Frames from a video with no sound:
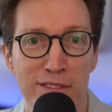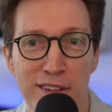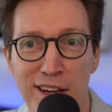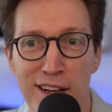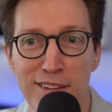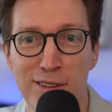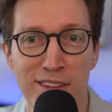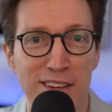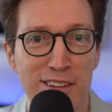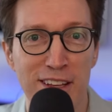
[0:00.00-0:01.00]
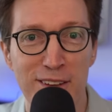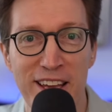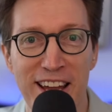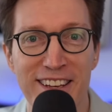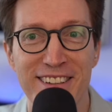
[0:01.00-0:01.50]
So it's like, you
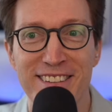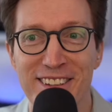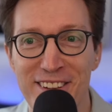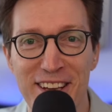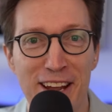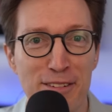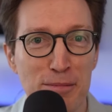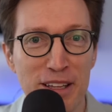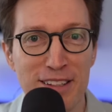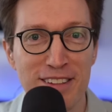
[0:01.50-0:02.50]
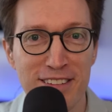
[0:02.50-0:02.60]
can't replace,